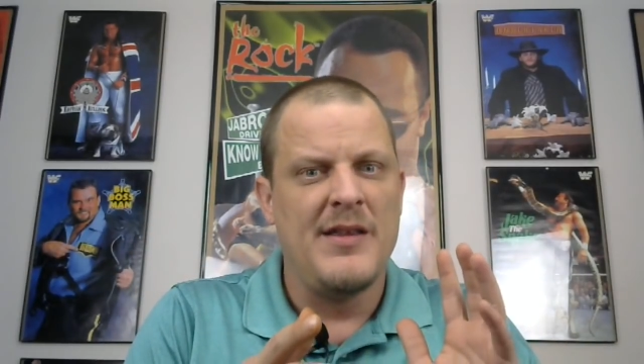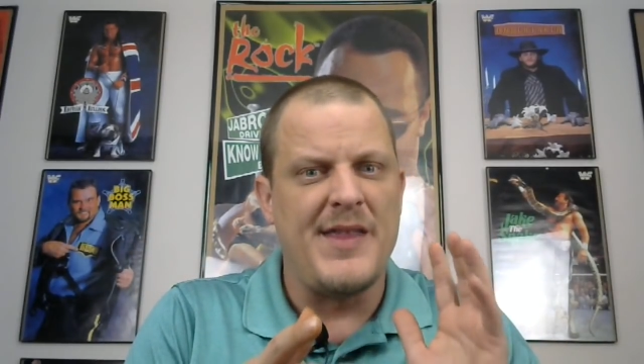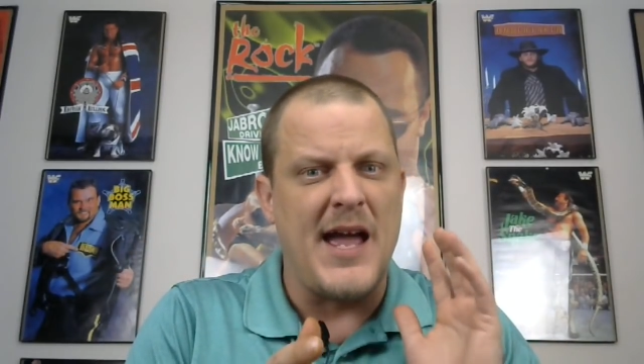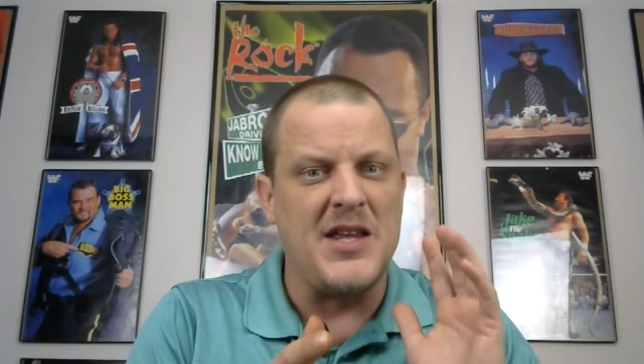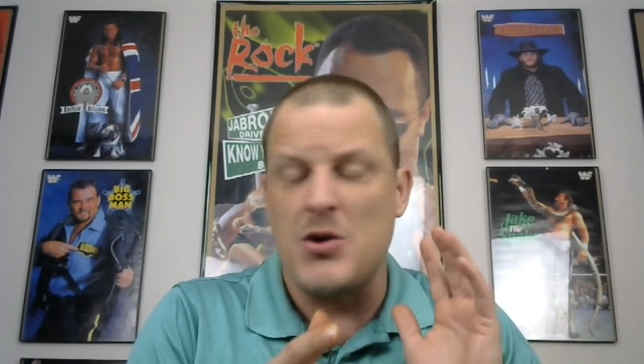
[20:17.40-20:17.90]

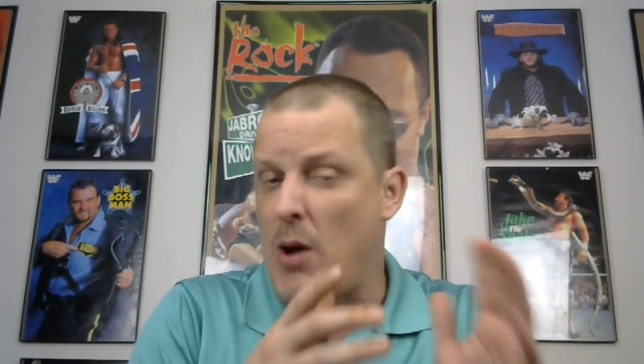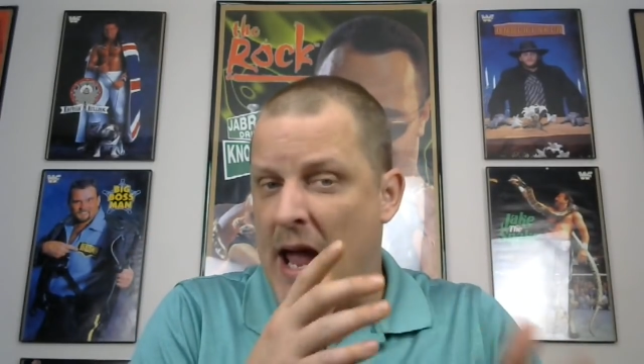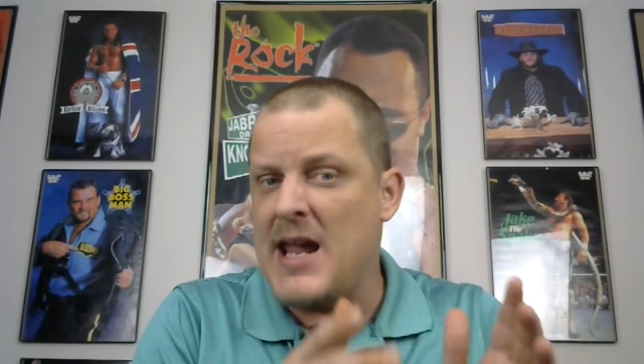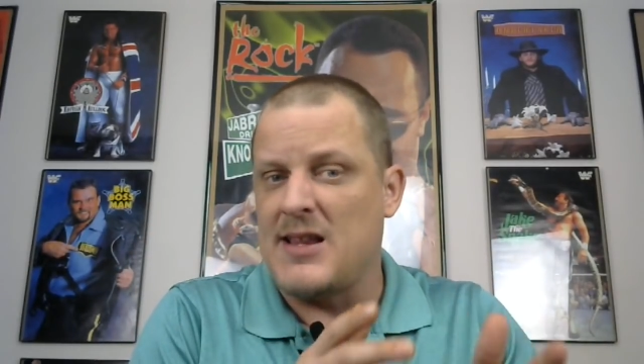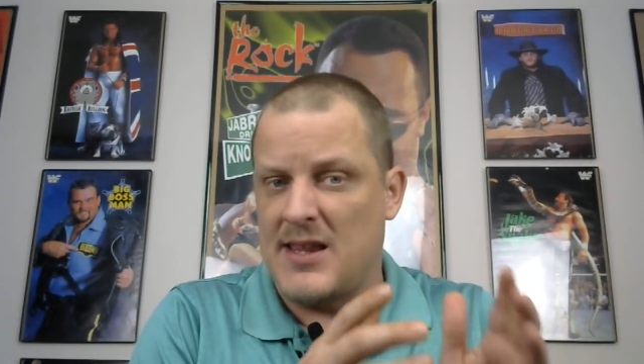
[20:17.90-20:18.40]
that you
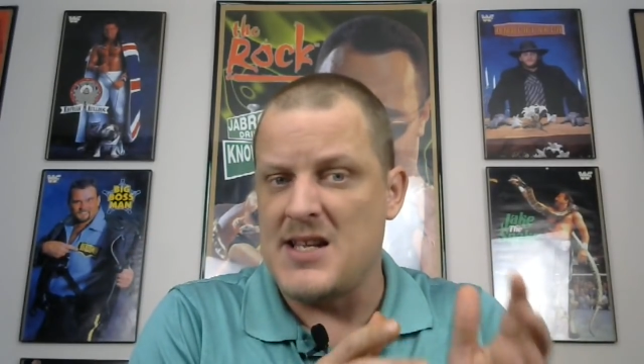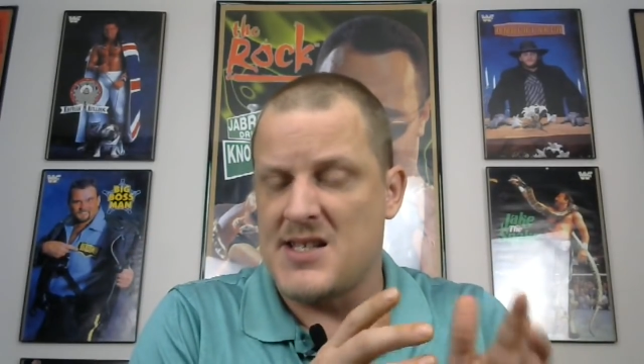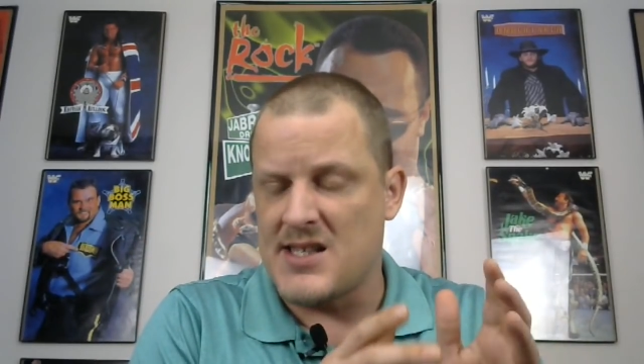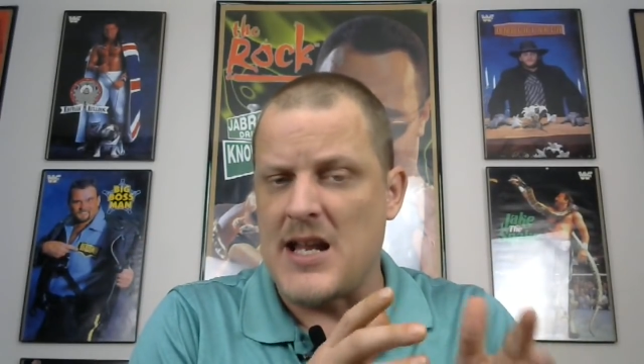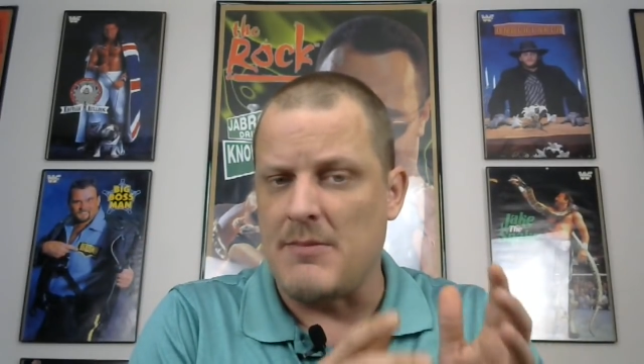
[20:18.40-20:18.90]
hate
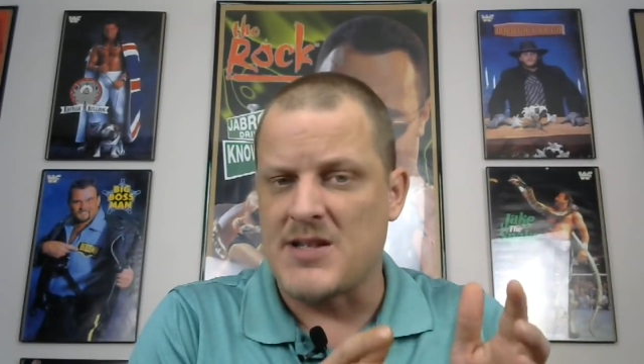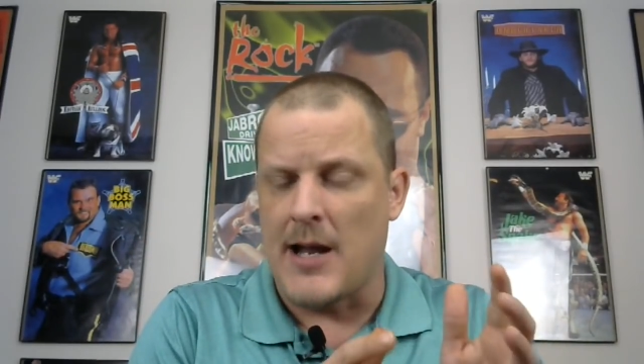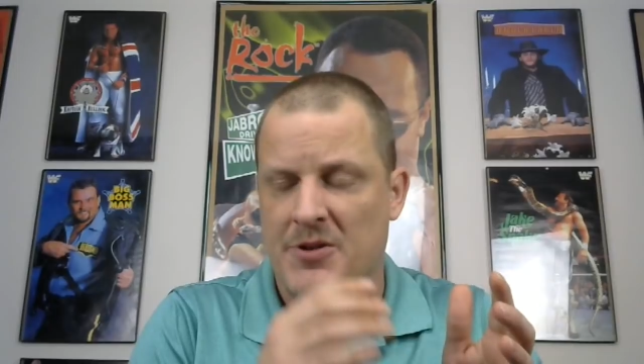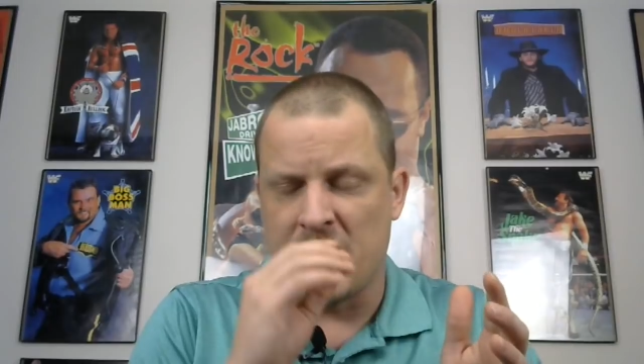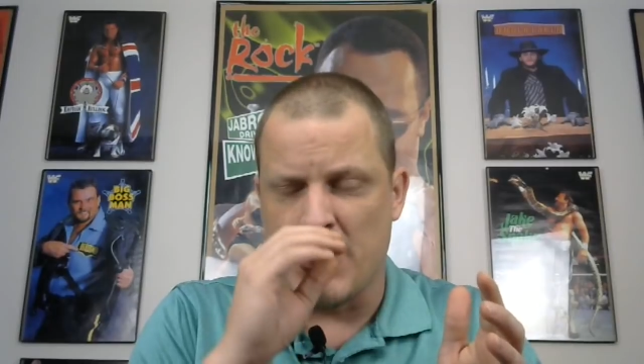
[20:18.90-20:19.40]
these theme
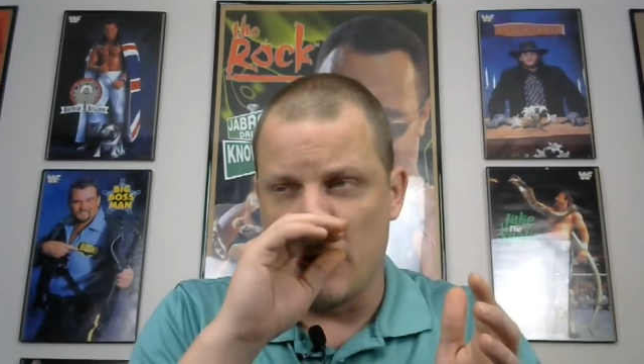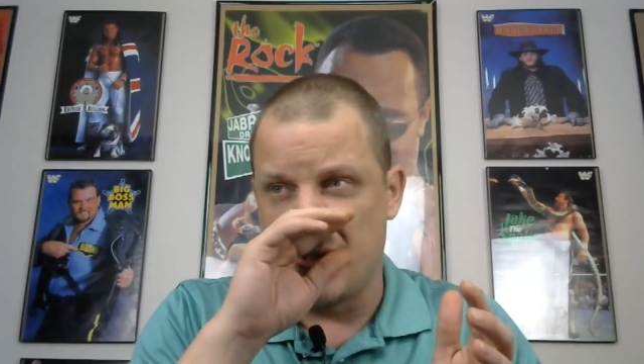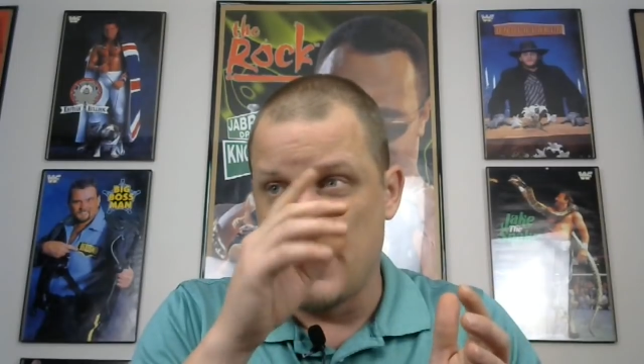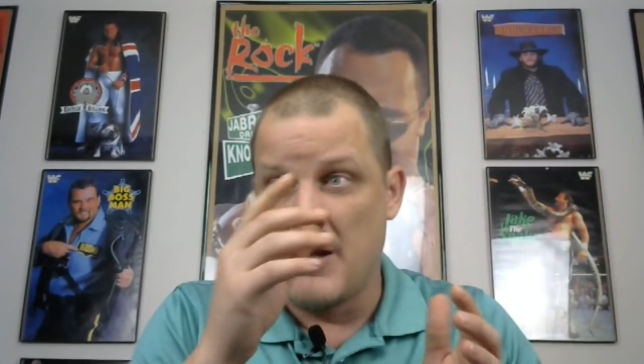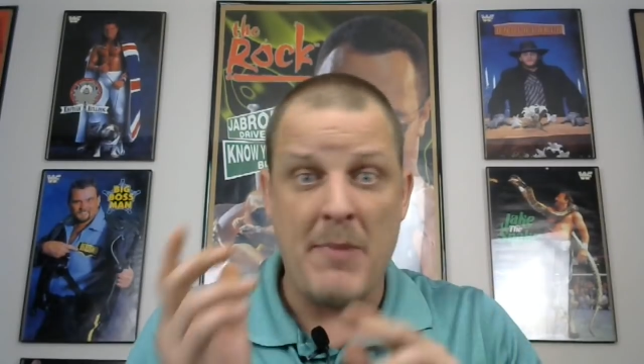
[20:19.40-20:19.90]
type of shows.